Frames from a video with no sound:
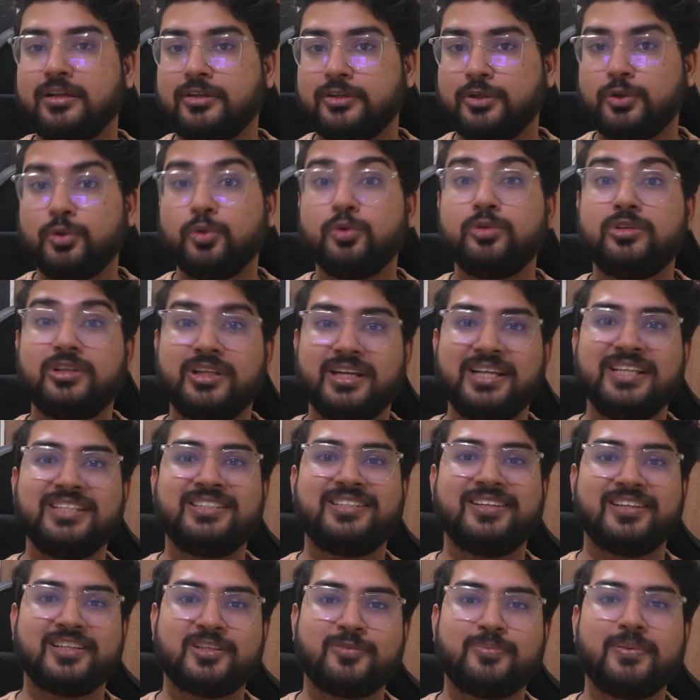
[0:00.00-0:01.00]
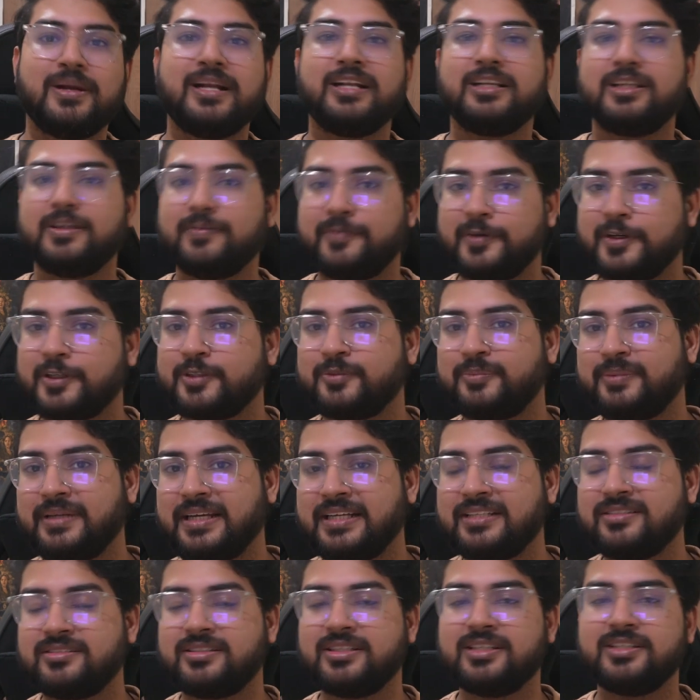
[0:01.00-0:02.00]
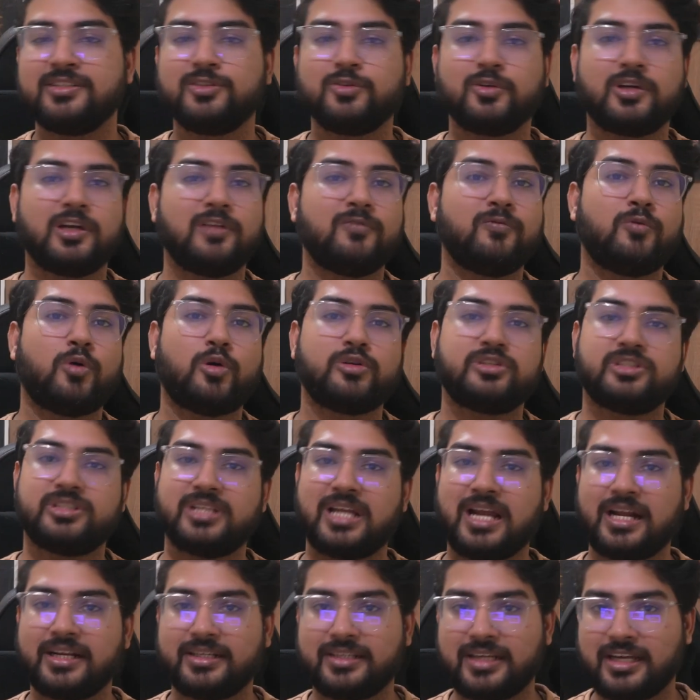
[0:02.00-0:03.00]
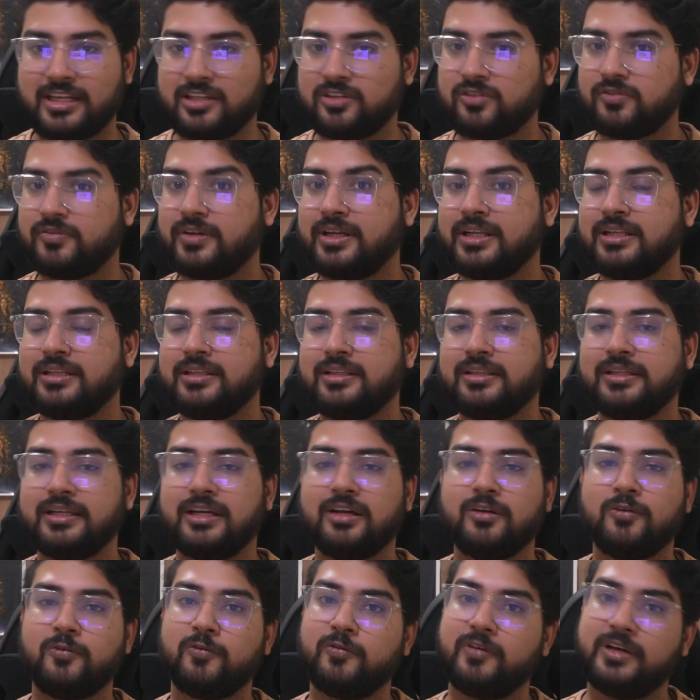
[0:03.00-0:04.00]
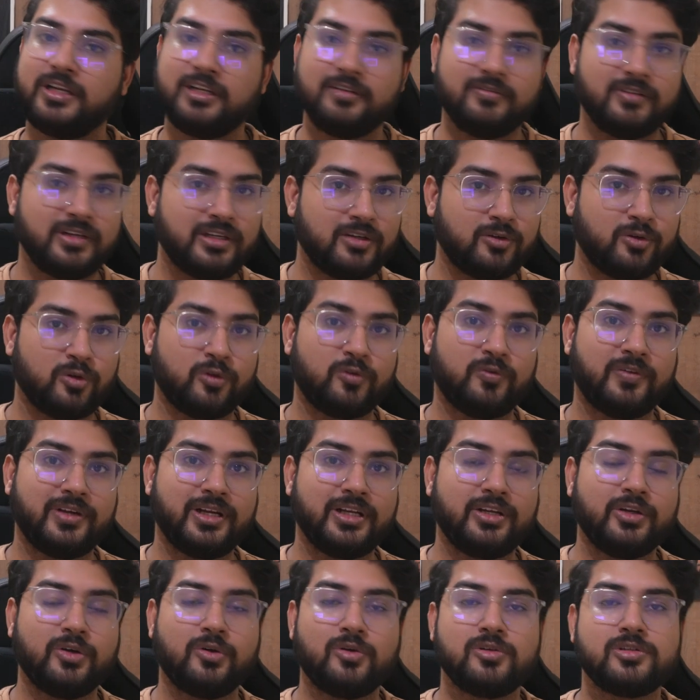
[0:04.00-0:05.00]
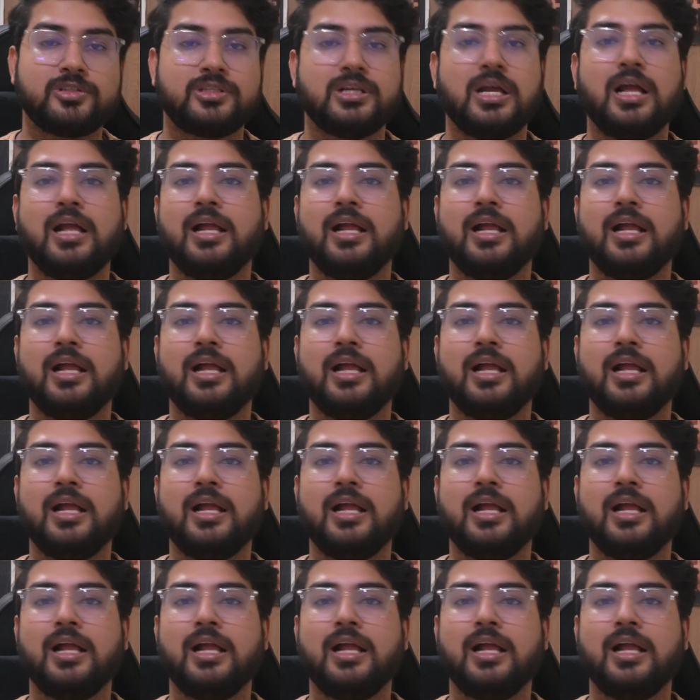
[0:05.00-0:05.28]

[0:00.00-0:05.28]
two, three Juspay interview experiences. You can watch that as well. They are very, very good videos.